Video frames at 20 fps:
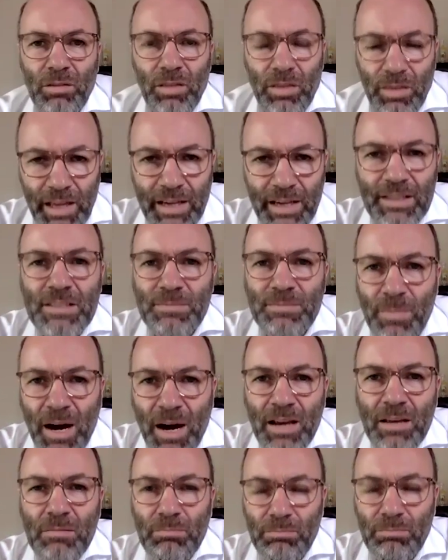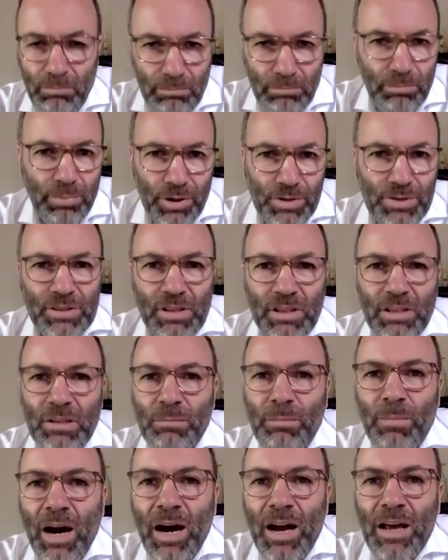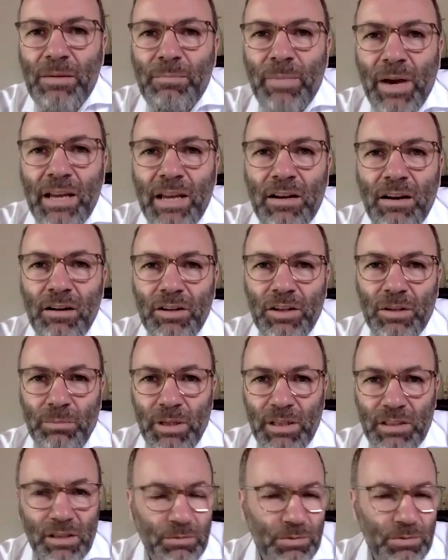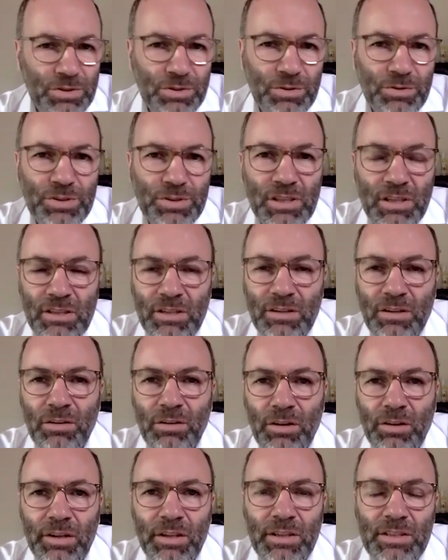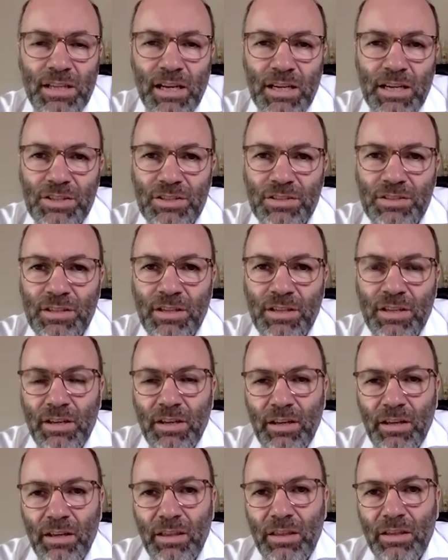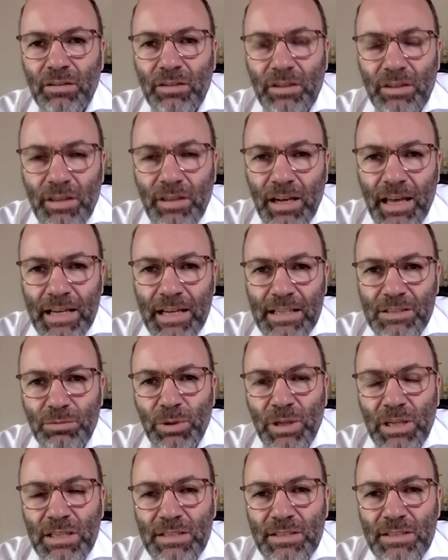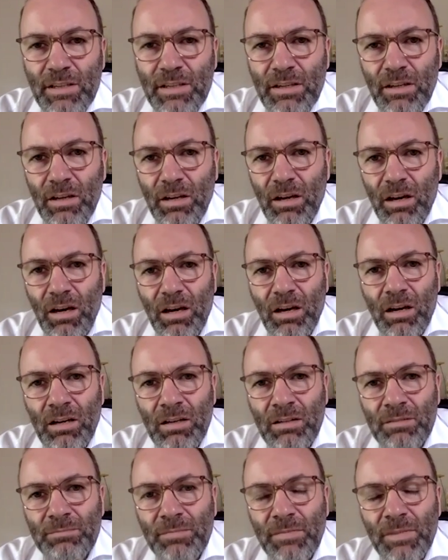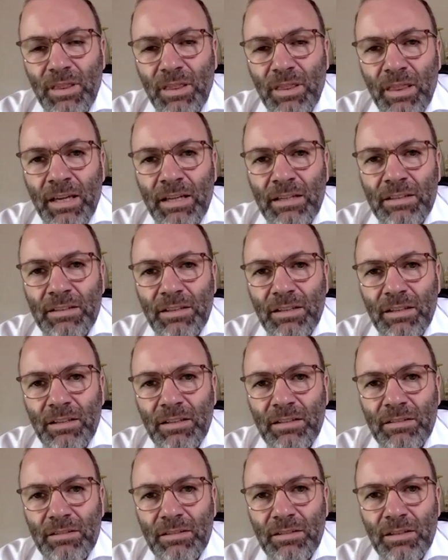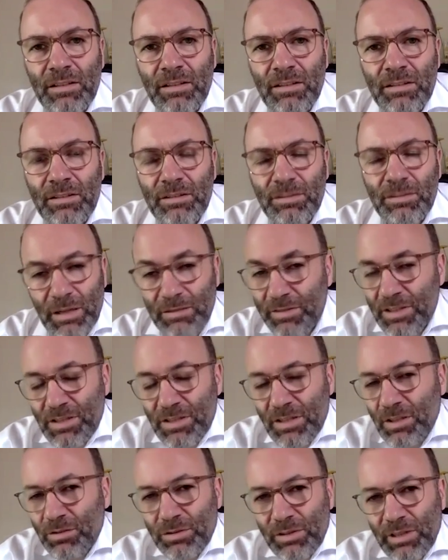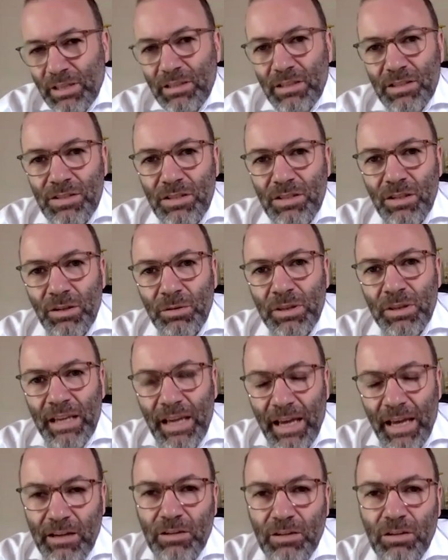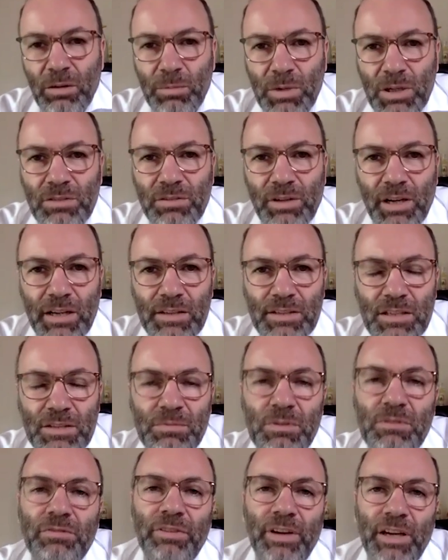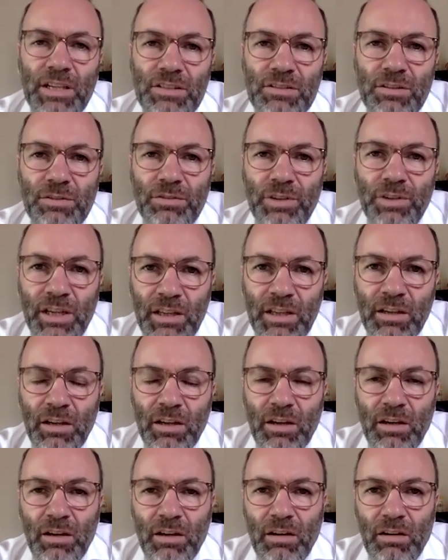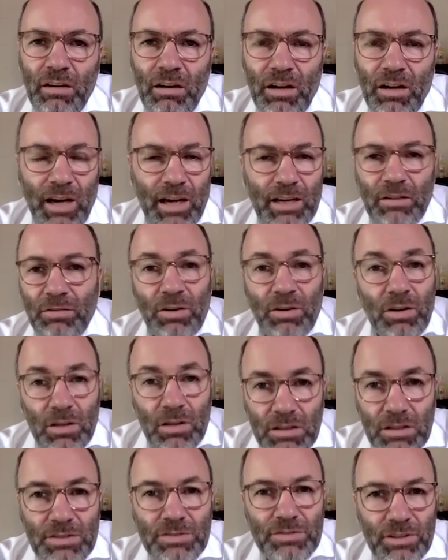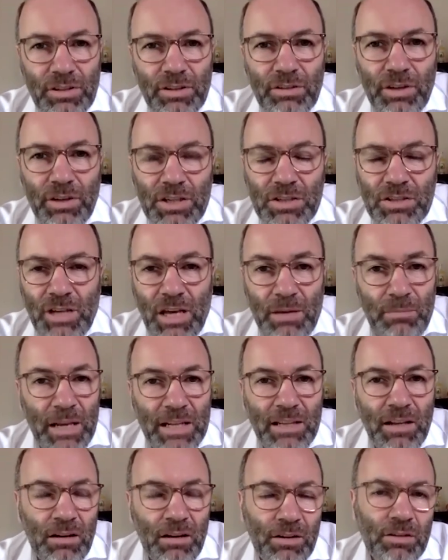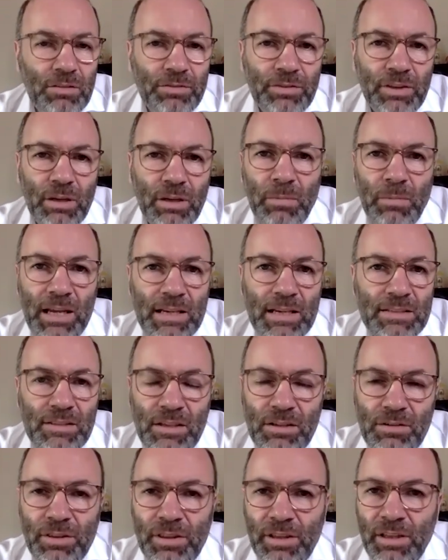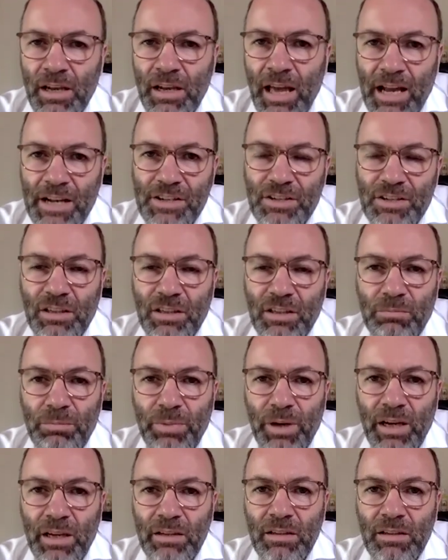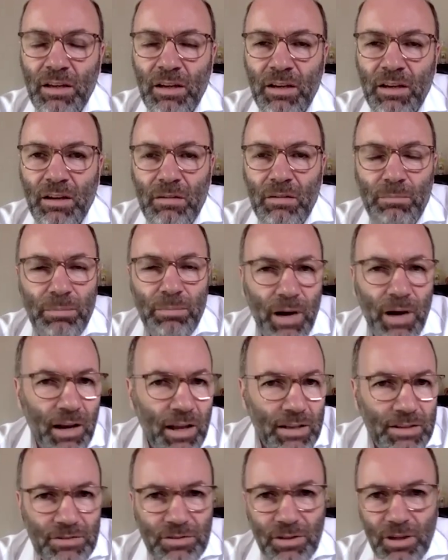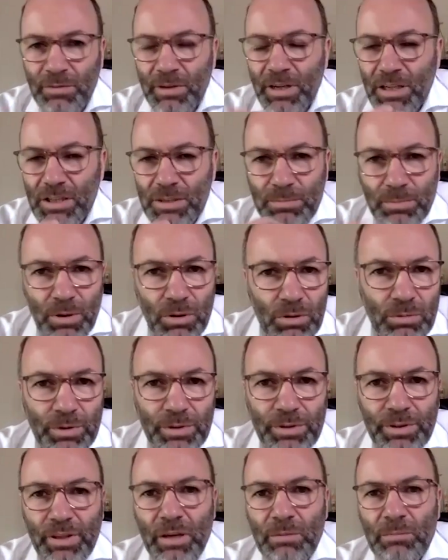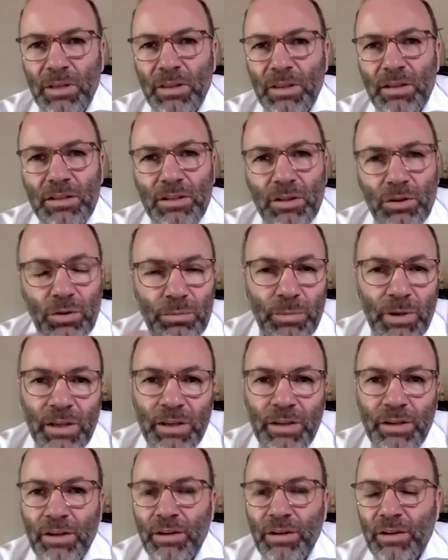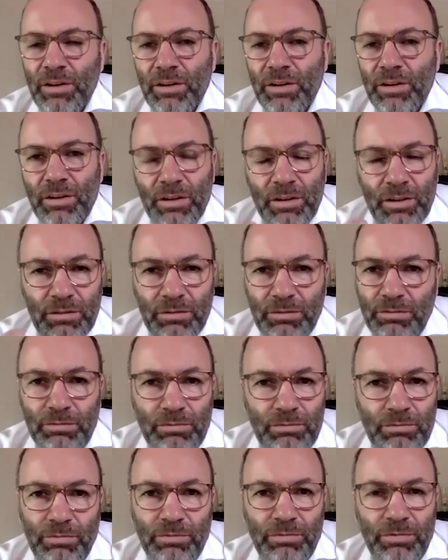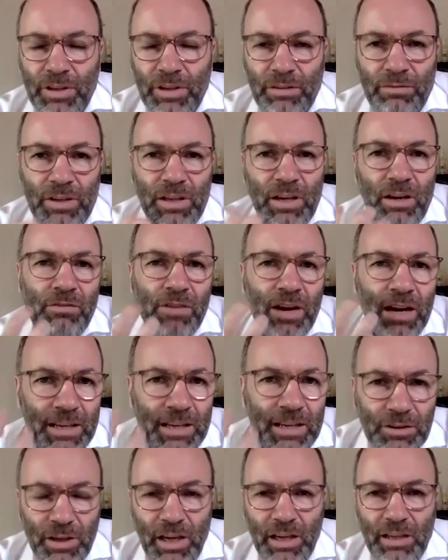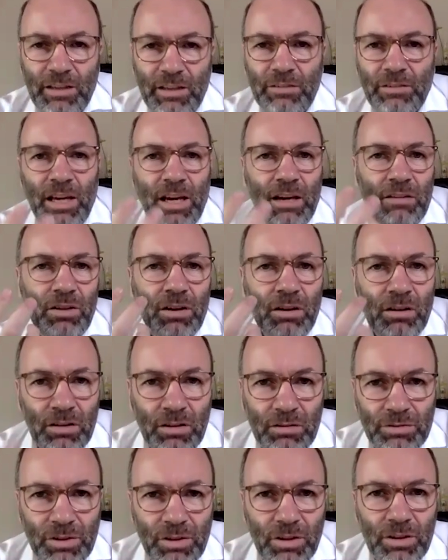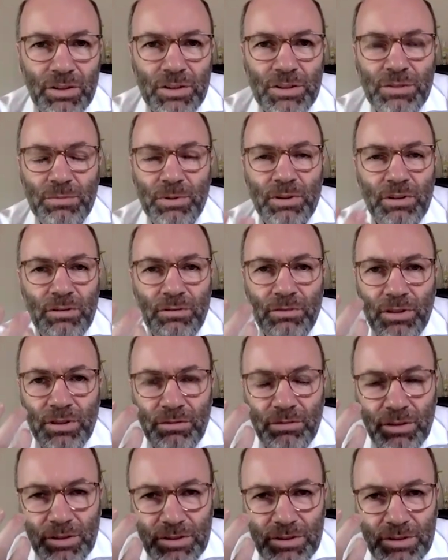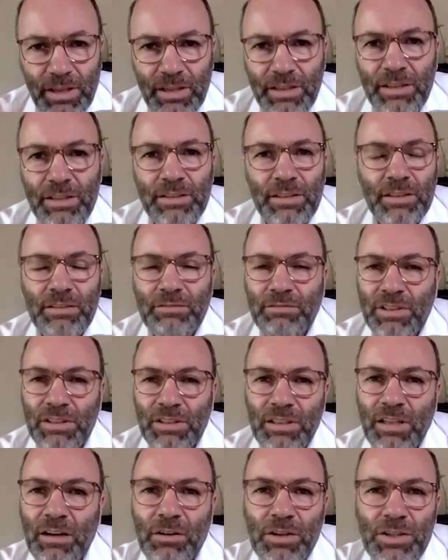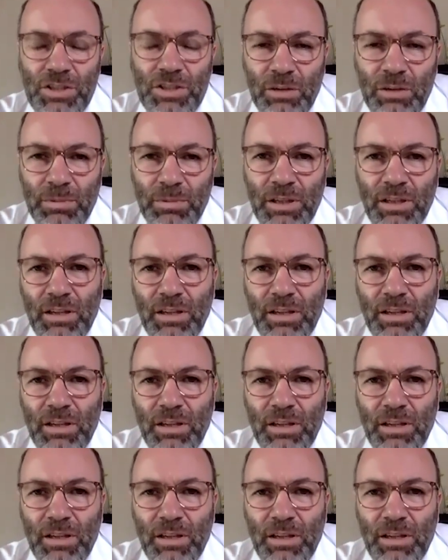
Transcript: That is my main argument. I was using it in all the discussions in the last weeks, that 12 years ago, 10 years ago, in the economic crisis, we faced already a kind of a lost generation. I met a lot of them last year in the election campaign, bilaterally, when I spoke with them, and they told me, we are well educated, we have a lot of knowledge, we studied and we did our job,